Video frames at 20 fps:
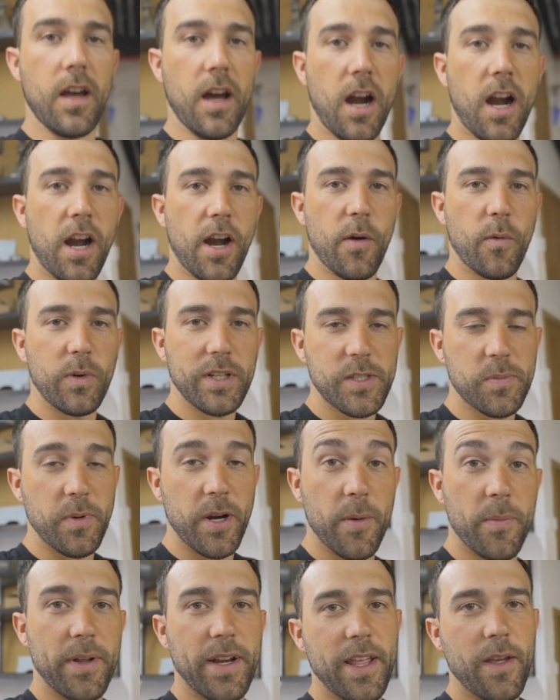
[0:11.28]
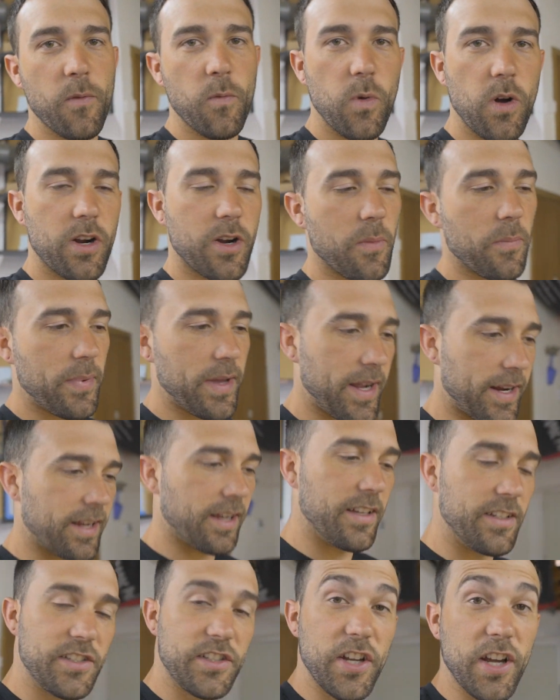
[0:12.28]
Alright, what's up everybody and welcome
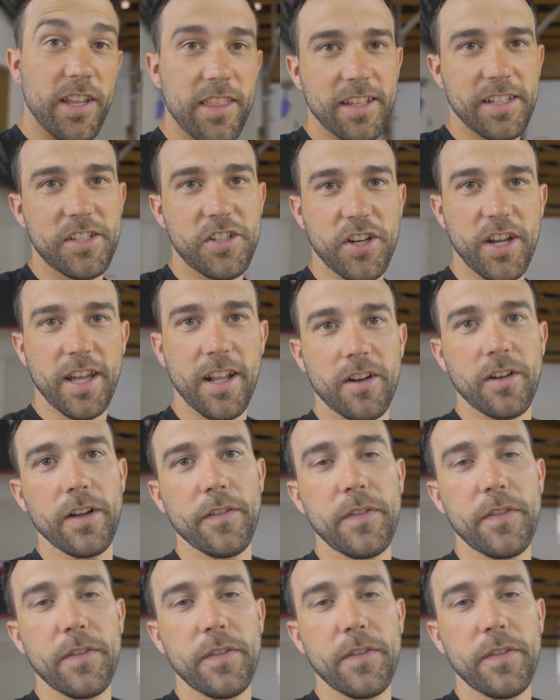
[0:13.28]
back to the channel.